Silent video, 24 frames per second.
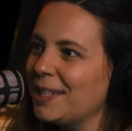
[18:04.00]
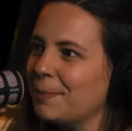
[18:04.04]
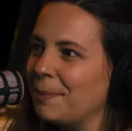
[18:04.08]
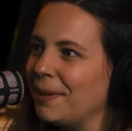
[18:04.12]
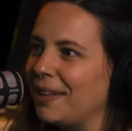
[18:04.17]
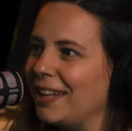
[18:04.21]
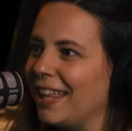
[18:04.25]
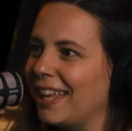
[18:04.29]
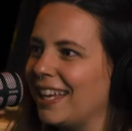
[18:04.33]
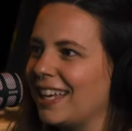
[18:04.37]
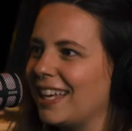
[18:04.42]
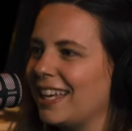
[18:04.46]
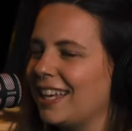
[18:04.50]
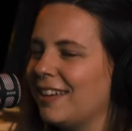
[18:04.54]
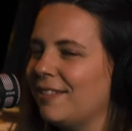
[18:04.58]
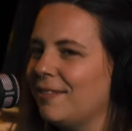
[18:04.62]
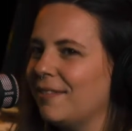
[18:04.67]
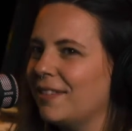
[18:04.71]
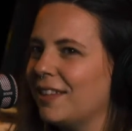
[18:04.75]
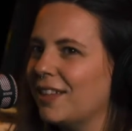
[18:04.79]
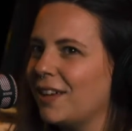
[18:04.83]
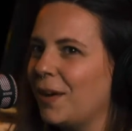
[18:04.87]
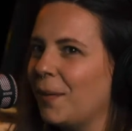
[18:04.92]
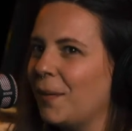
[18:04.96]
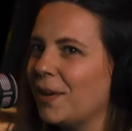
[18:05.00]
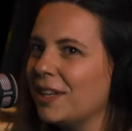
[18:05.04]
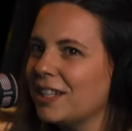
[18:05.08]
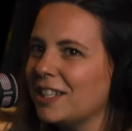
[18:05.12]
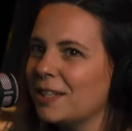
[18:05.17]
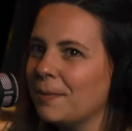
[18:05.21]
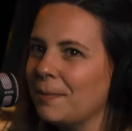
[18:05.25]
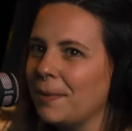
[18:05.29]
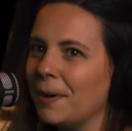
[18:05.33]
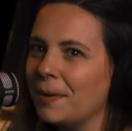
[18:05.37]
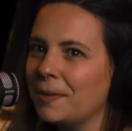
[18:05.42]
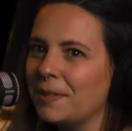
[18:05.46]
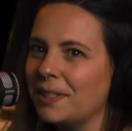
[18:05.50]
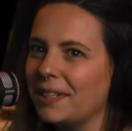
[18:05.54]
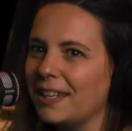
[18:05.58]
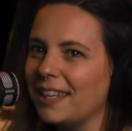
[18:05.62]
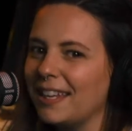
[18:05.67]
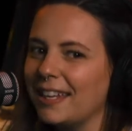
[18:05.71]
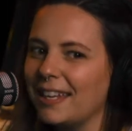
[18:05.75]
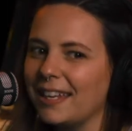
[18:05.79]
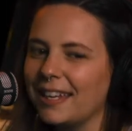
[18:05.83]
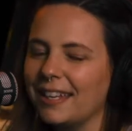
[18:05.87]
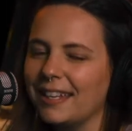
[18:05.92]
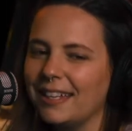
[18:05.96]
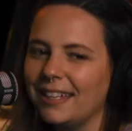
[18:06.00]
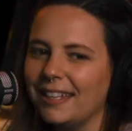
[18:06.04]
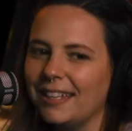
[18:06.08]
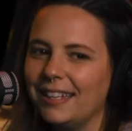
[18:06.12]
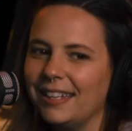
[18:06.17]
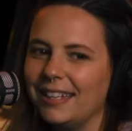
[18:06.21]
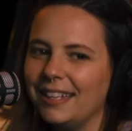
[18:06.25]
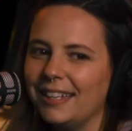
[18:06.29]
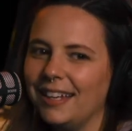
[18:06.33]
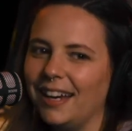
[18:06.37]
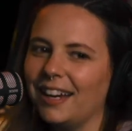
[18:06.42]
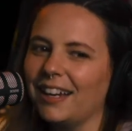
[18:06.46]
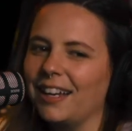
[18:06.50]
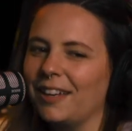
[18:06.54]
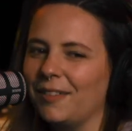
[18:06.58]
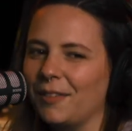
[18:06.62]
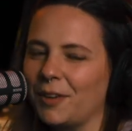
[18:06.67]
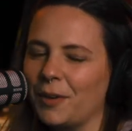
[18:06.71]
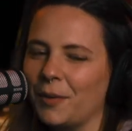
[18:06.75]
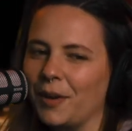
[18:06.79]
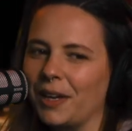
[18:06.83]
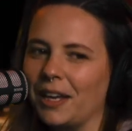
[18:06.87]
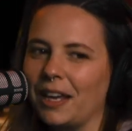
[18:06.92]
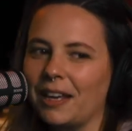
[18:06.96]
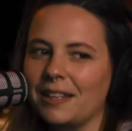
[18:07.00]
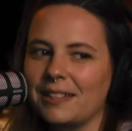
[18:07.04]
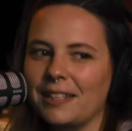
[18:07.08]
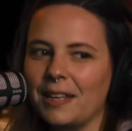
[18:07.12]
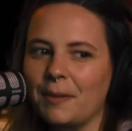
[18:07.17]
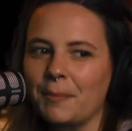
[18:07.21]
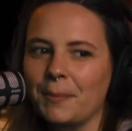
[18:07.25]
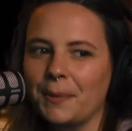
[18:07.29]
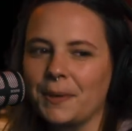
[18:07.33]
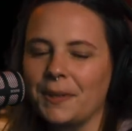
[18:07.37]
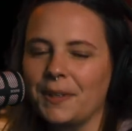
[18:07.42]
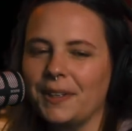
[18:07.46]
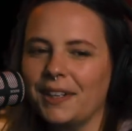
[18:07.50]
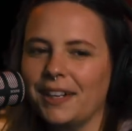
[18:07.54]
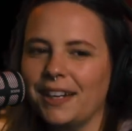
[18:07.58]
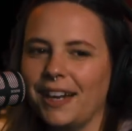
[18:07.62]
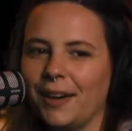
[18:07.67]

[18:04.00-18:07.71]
But like going to boutique, I'll give a quick example.